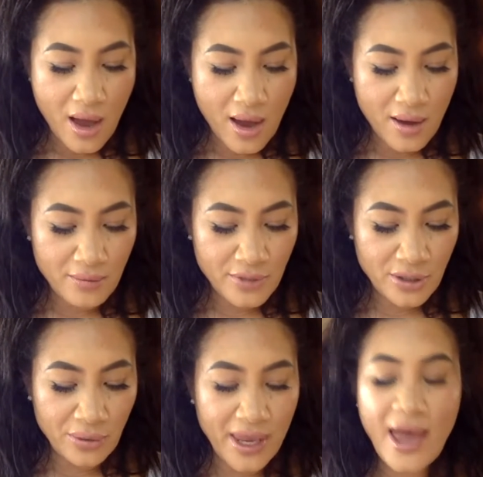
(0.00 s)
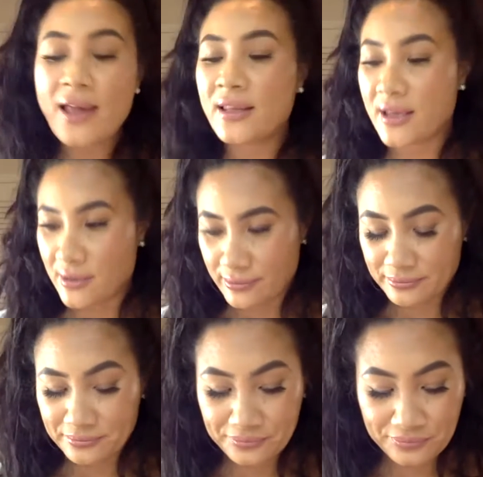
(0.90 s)
So Kelly,
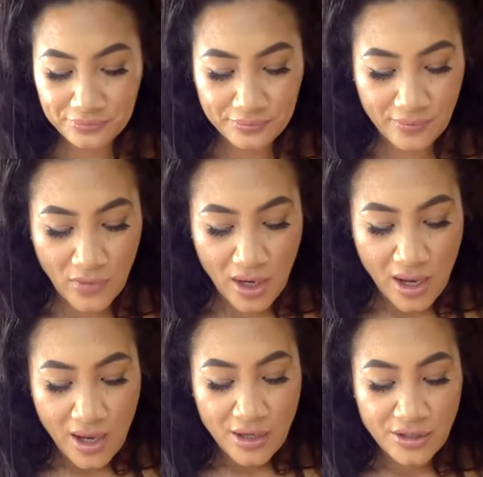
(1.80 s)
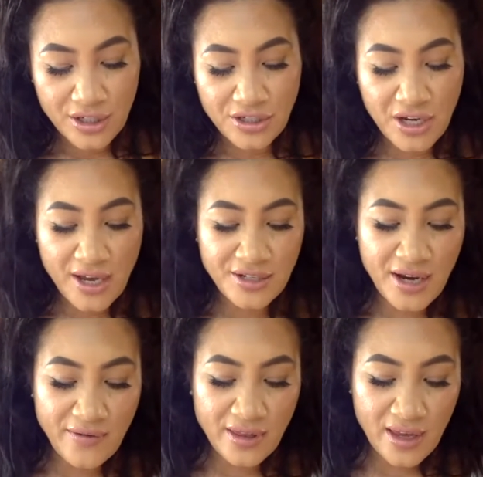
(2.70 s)
she judged
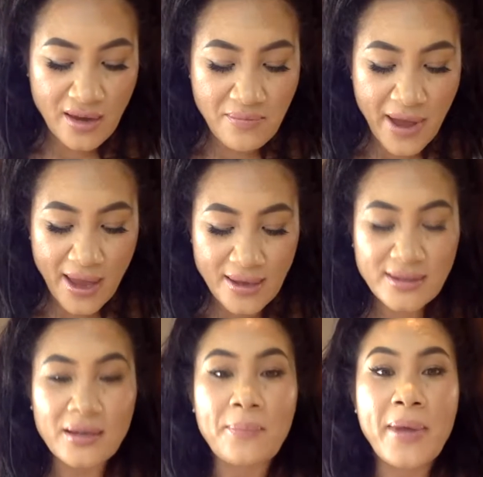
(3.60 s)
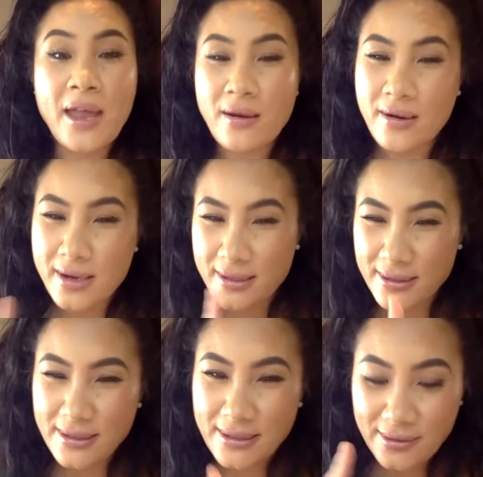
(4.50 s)
everything by its
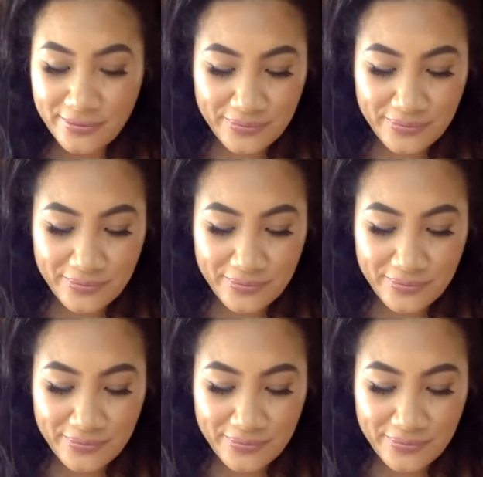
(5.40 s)
appearance